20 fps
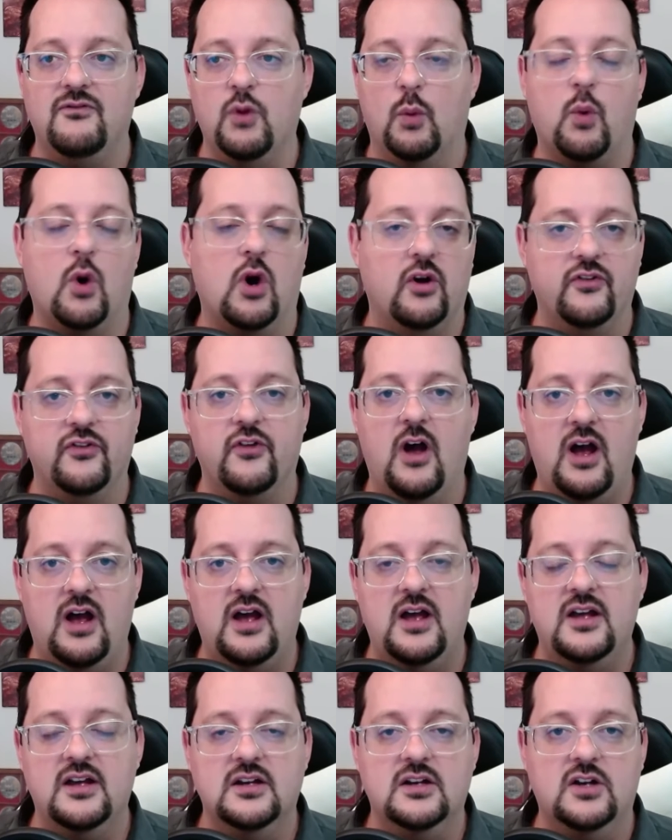World
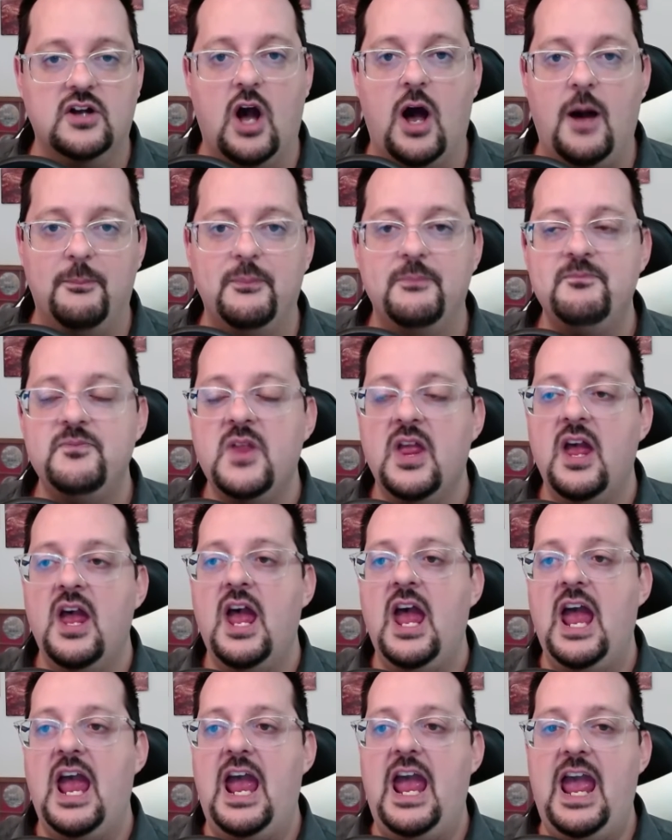Cup.
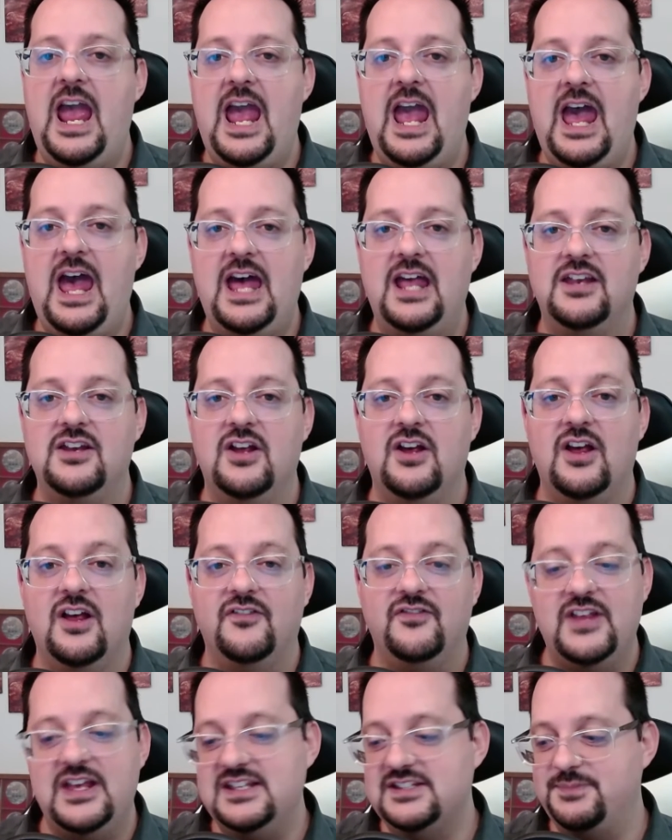And
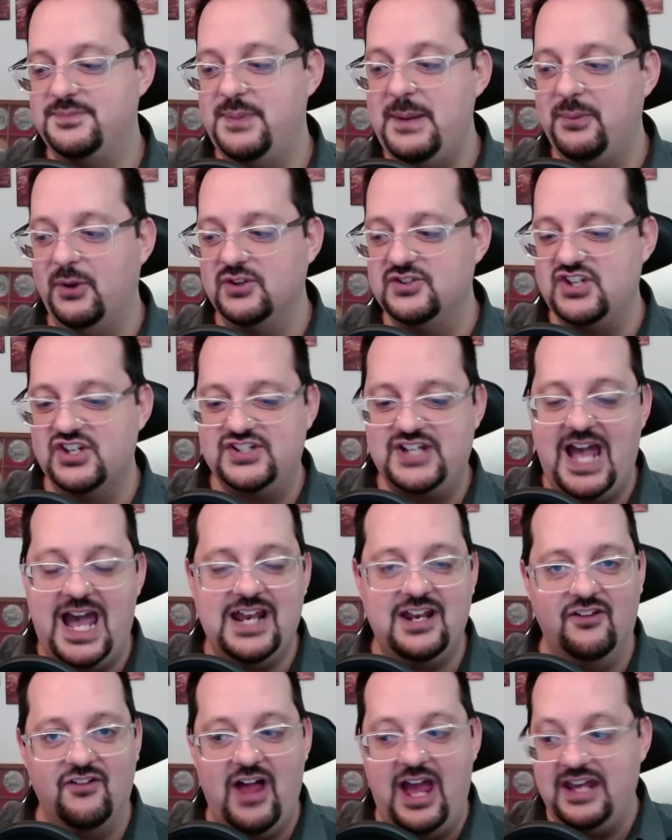these people just
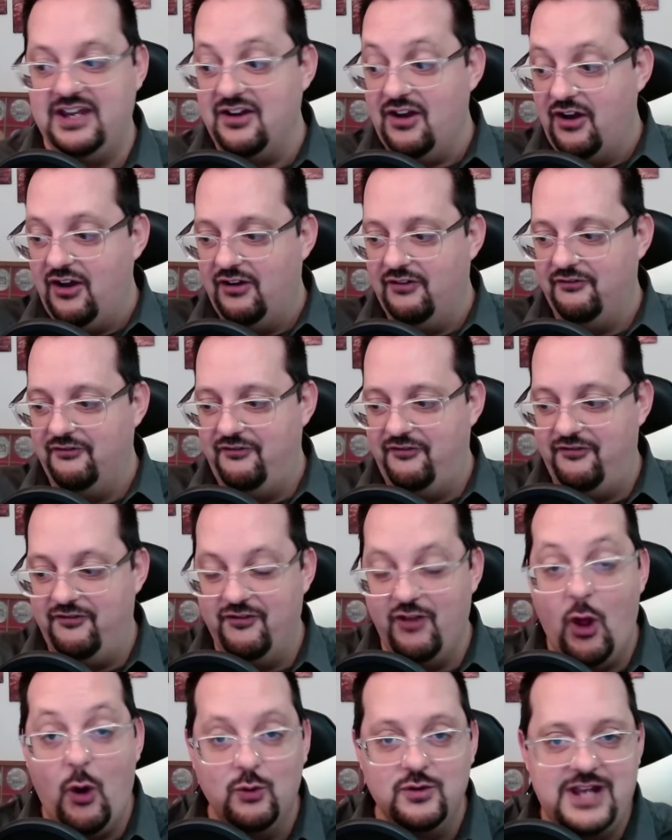kind of like
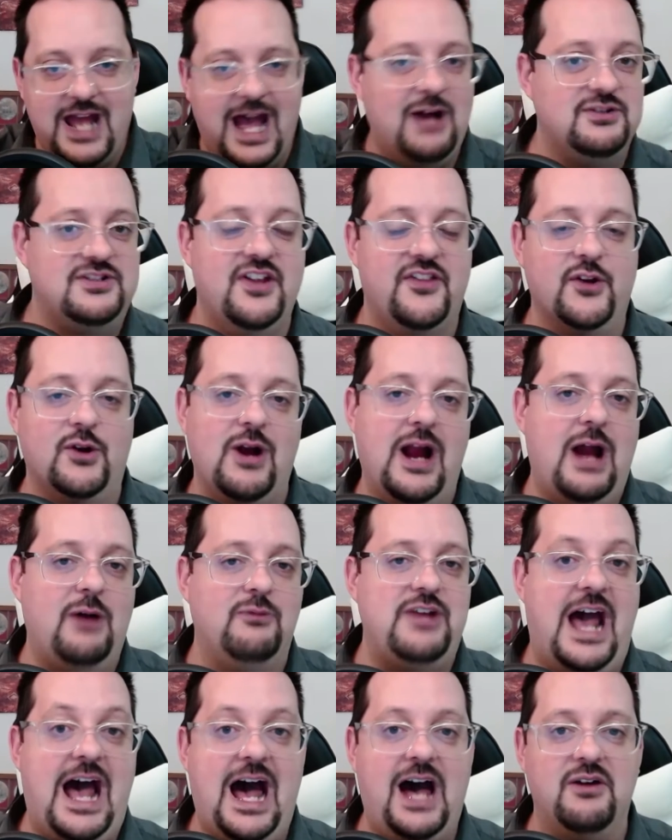float down to the
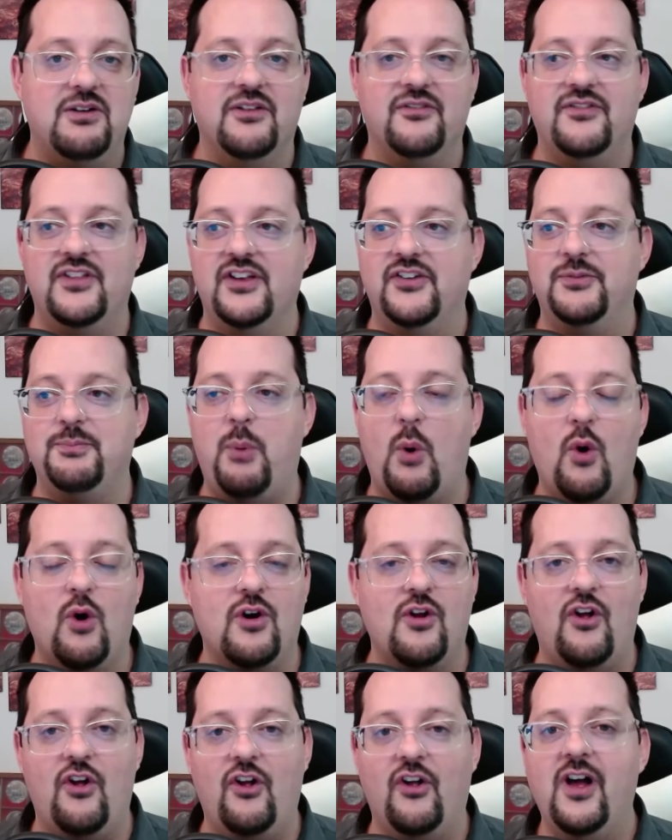ground out of this
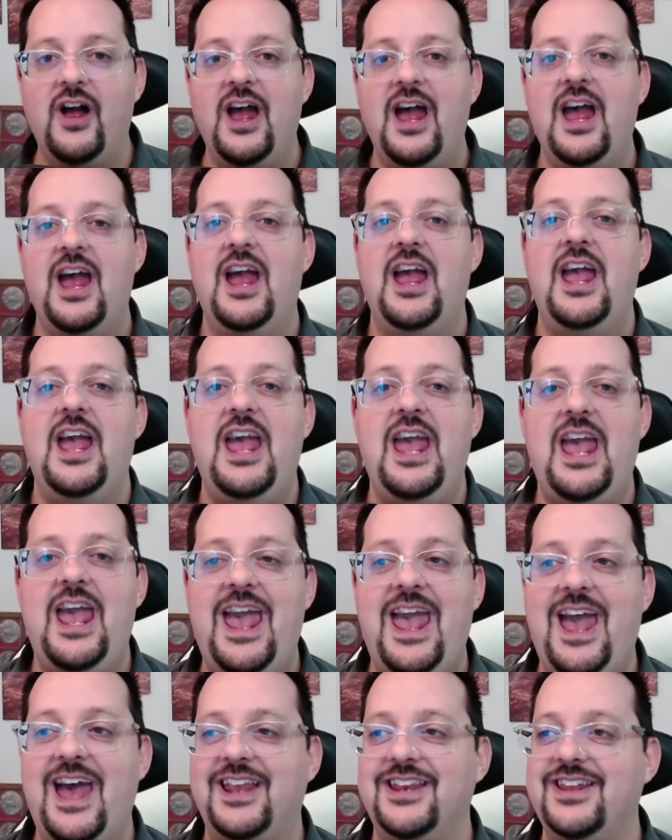portal.
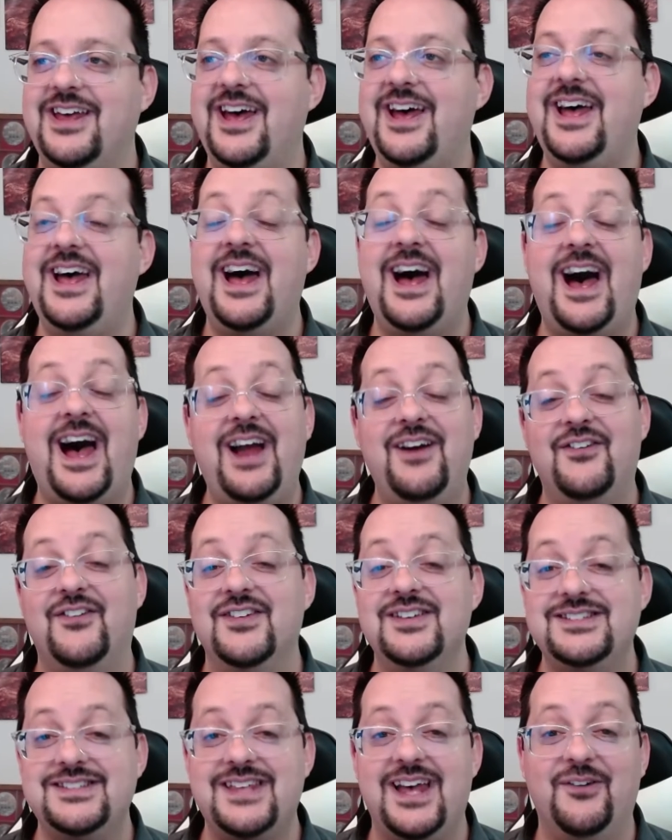And I
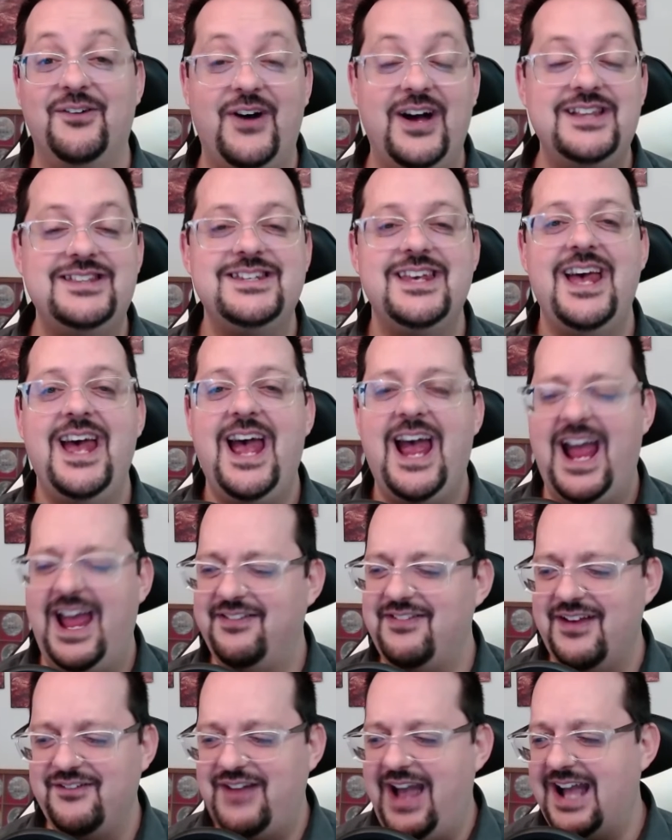was like, what?
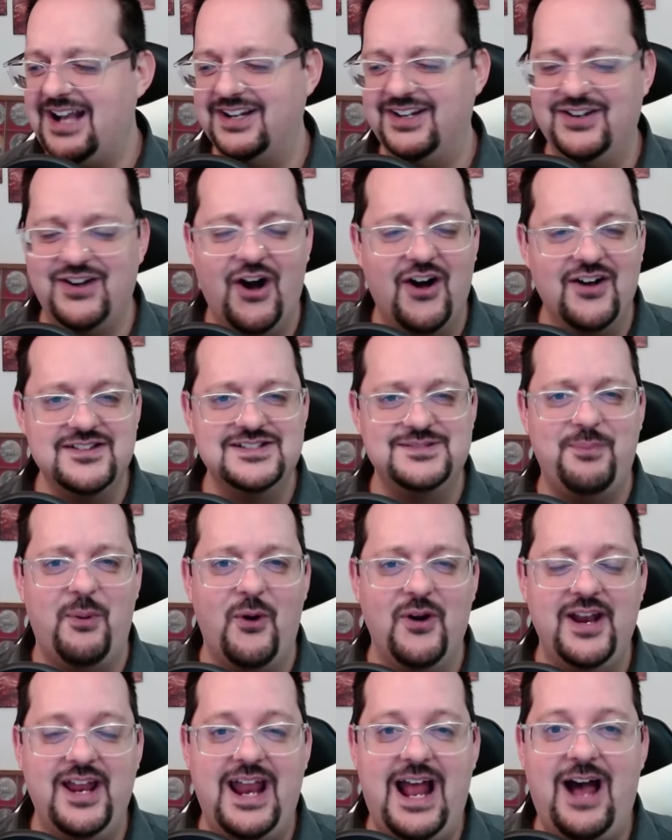And they've got guns
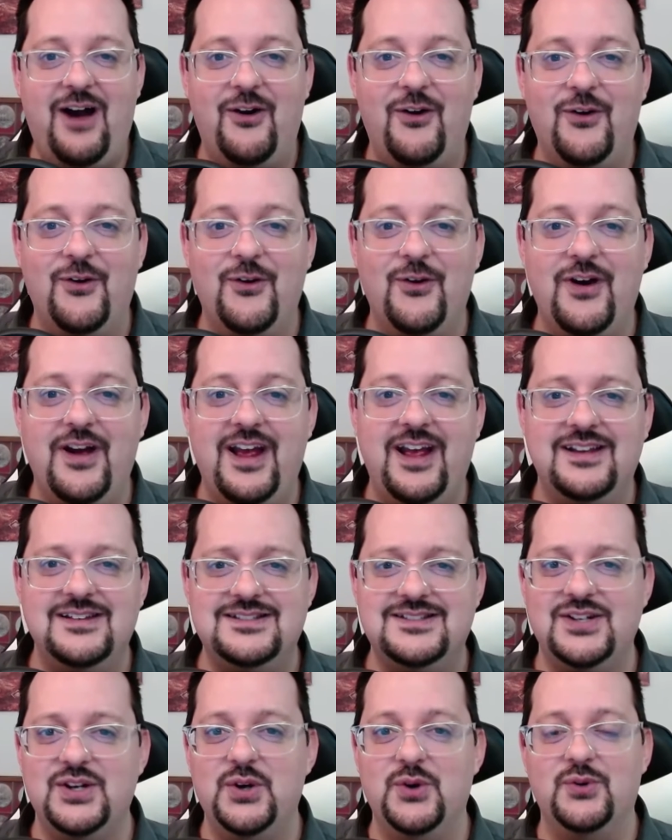pointed out
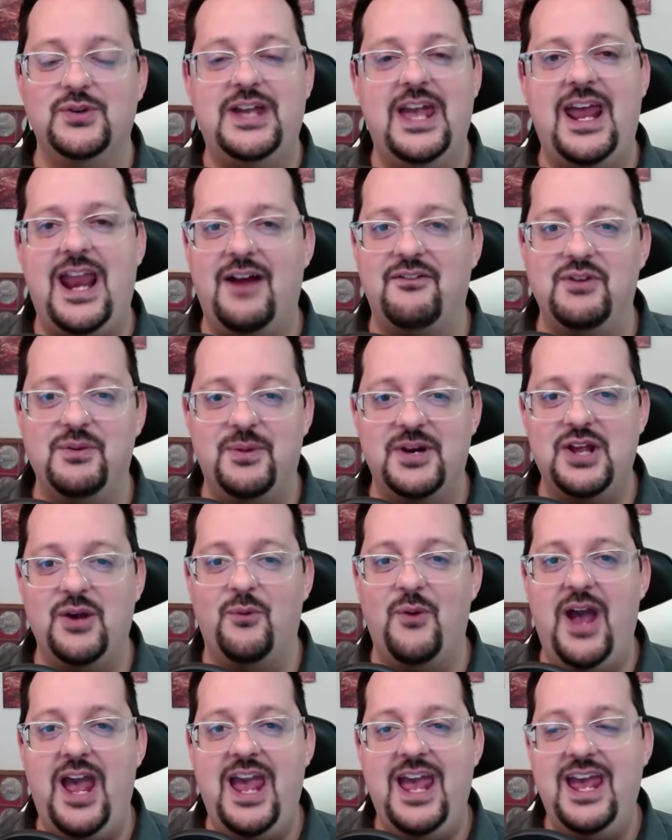to get everybody
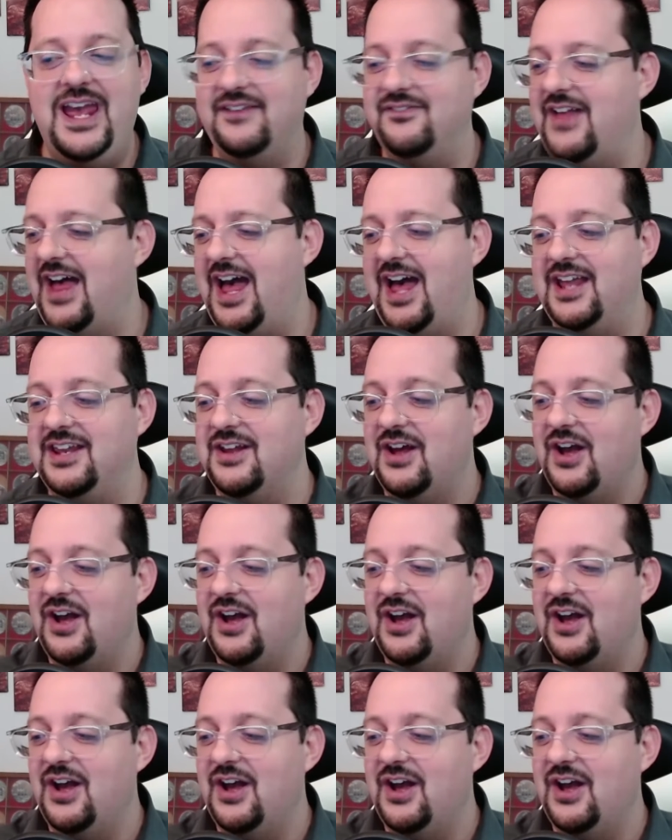away. And then